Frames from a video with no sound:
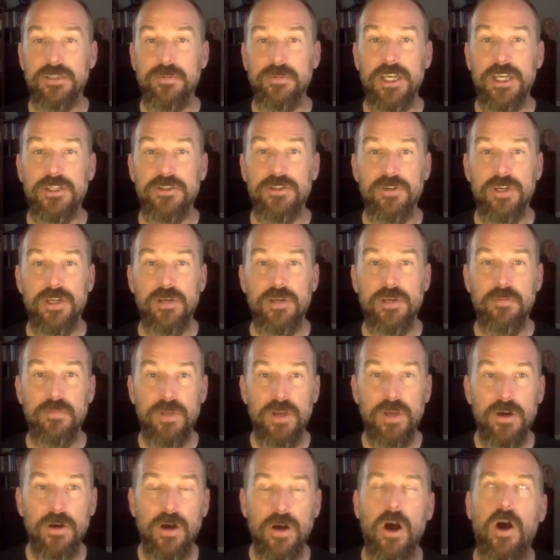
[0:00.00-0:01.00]
Would you like some
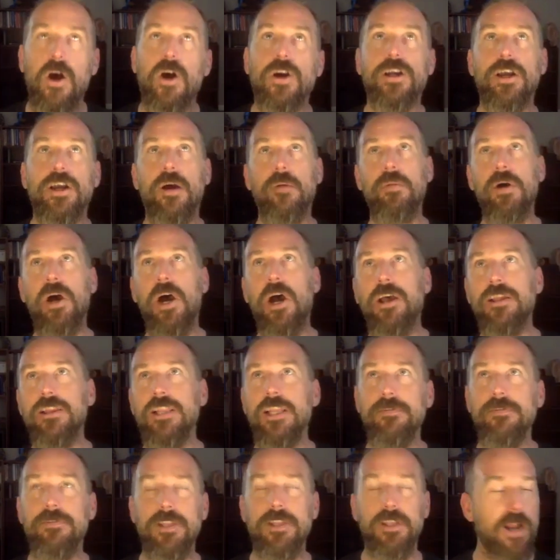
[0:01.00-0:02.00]
ice cream? No. Oh,
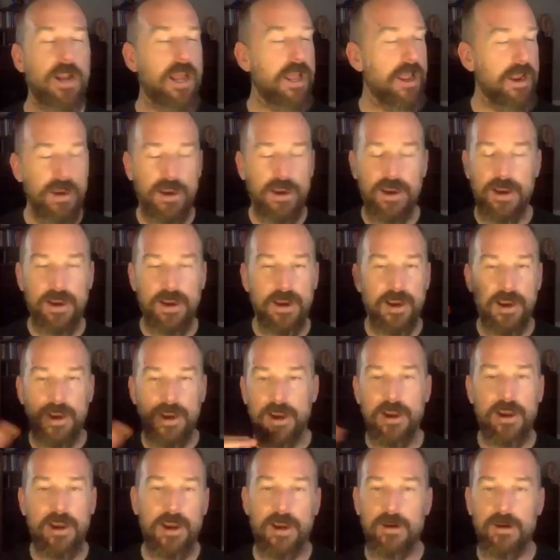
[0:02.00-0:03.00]
come on, live a little.
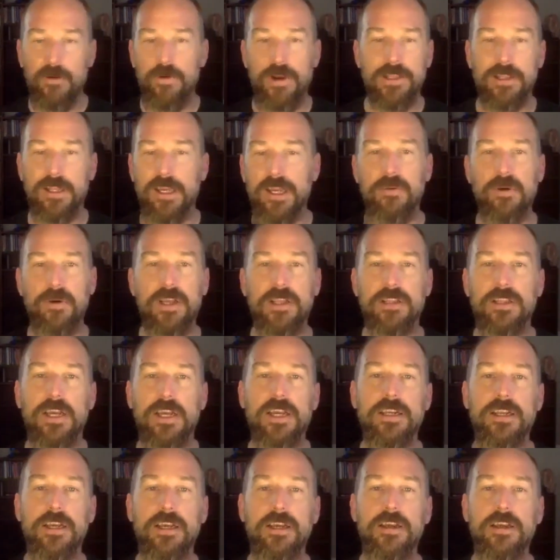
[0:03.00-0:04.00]
Red
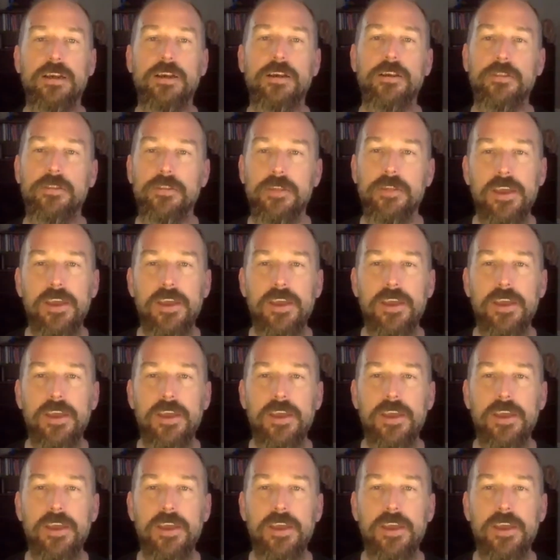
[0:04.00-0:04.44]
light, red light.